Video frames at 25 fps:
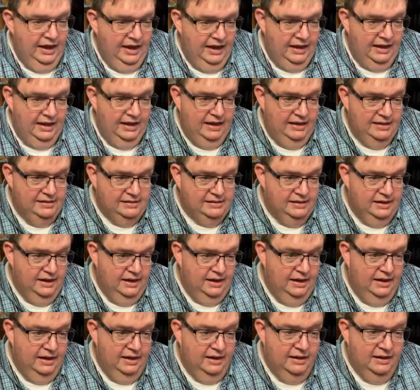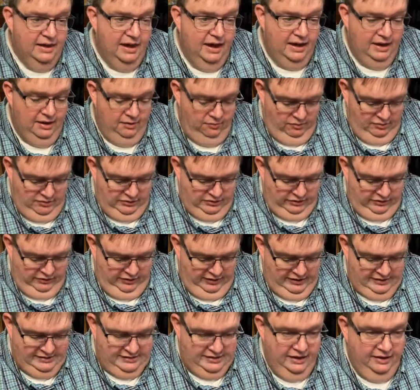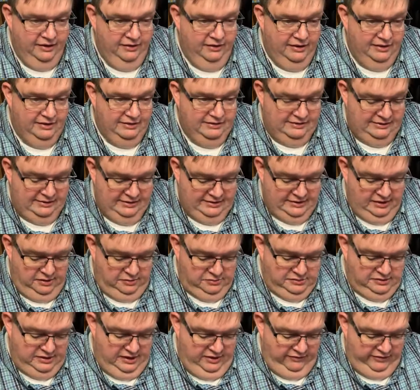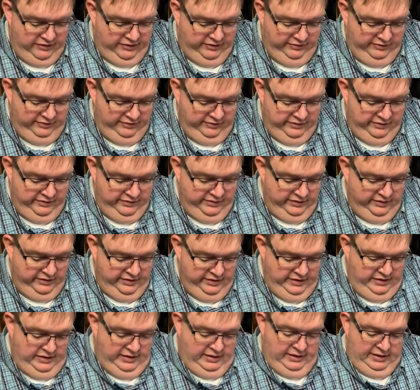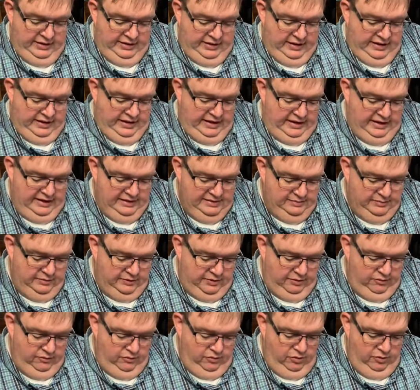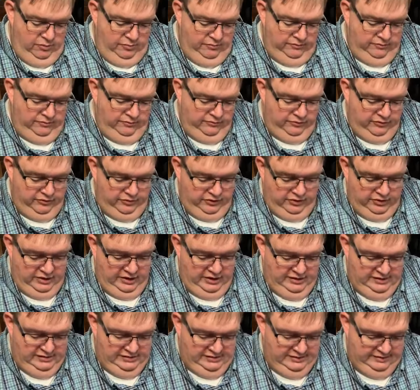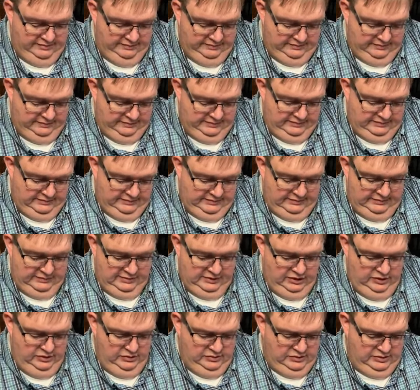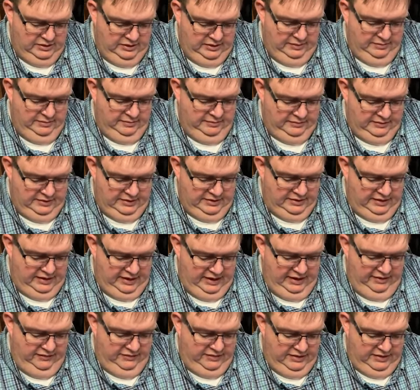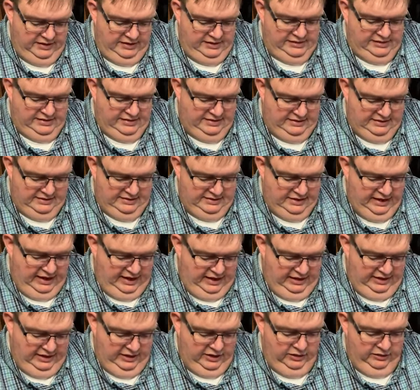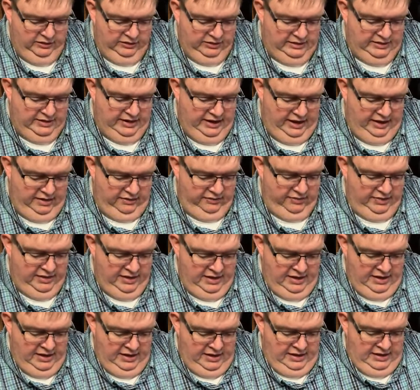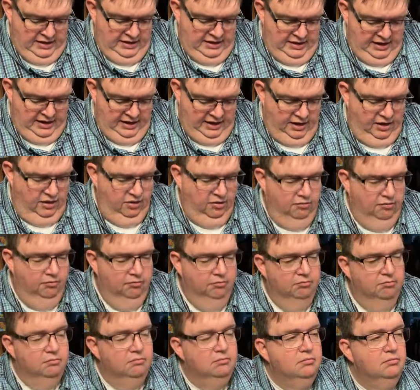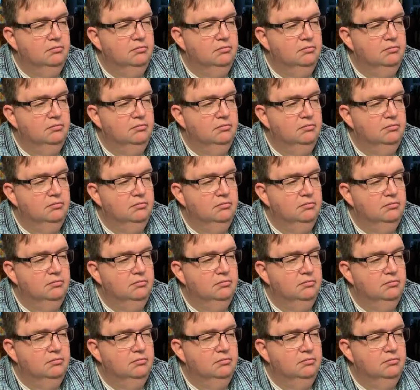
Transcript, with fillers: It is uh, 81 degrees here at 607, and that's pretty warm for us. Usually in the evening, it's kind of cooling down. Now,